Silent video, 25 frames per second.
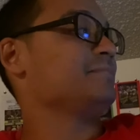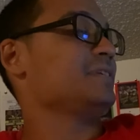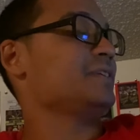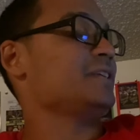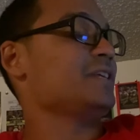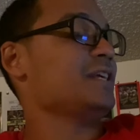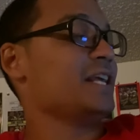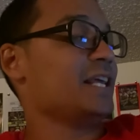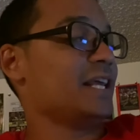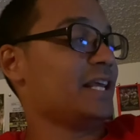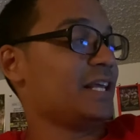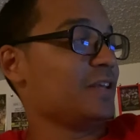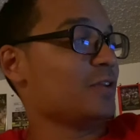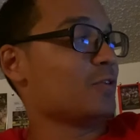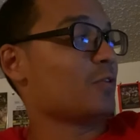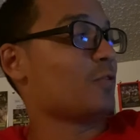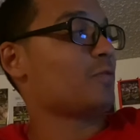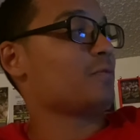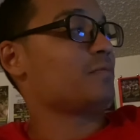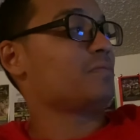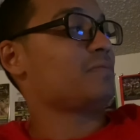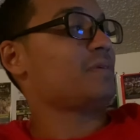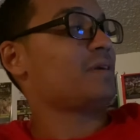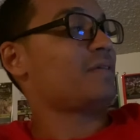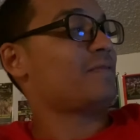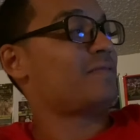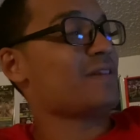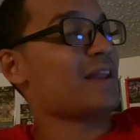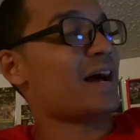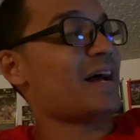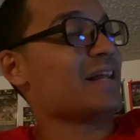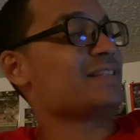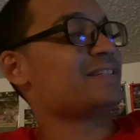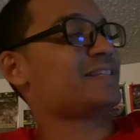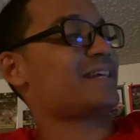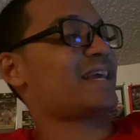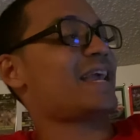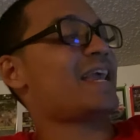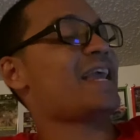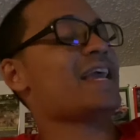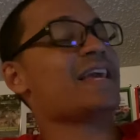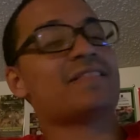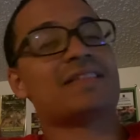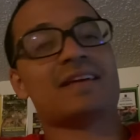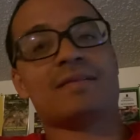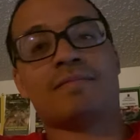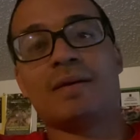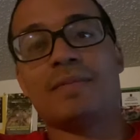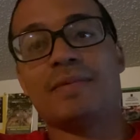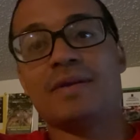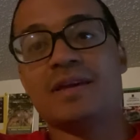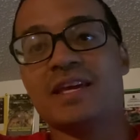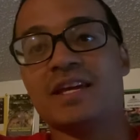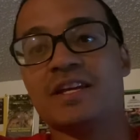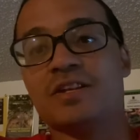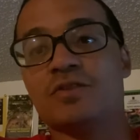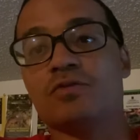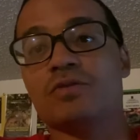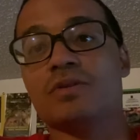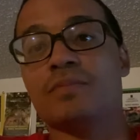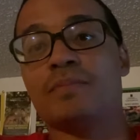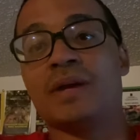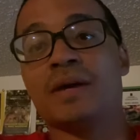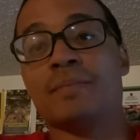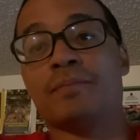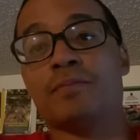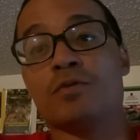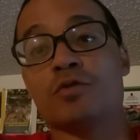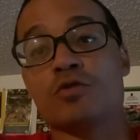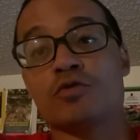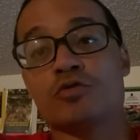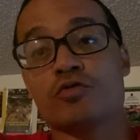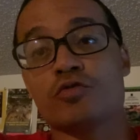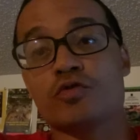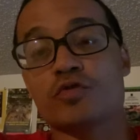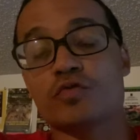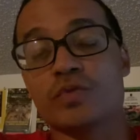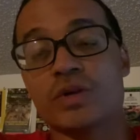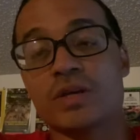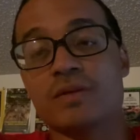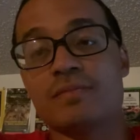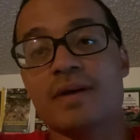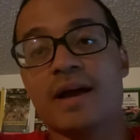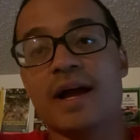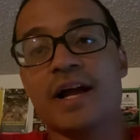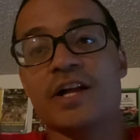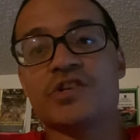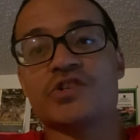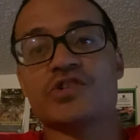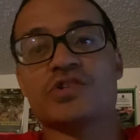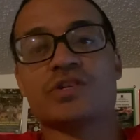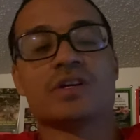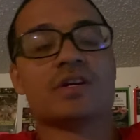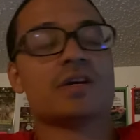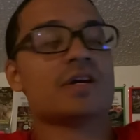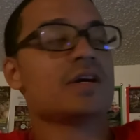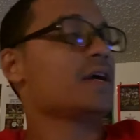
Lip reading: if not Tank, then maybe he could do the Pitbull Cruz rematch.